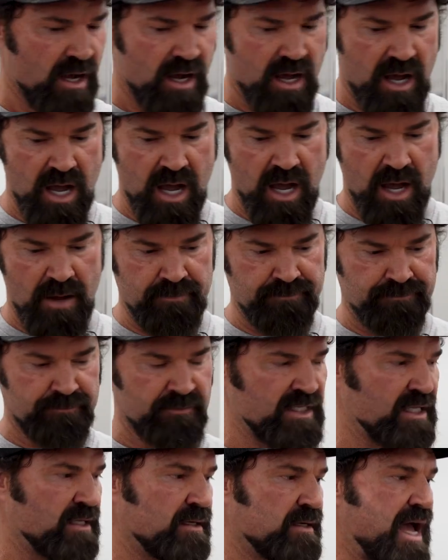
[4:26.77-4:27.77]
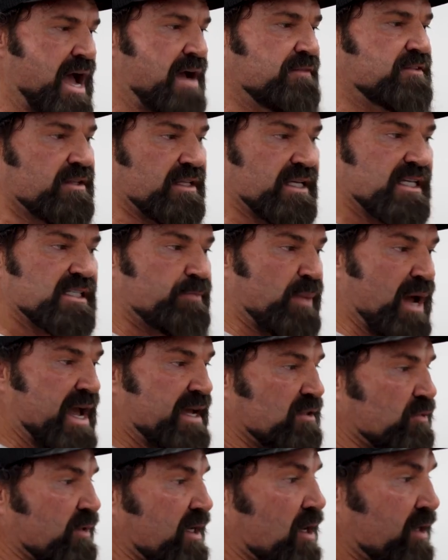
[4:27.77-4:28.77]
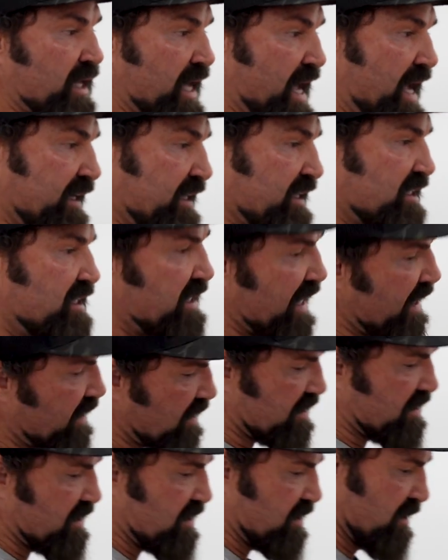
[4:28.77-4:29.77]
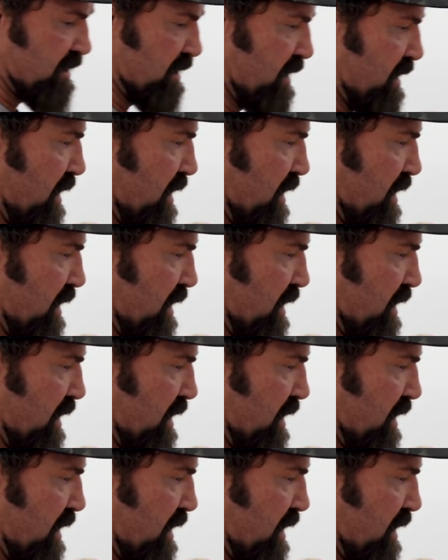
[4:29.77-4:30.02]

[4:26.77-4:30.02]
After these bikes, we go to 86,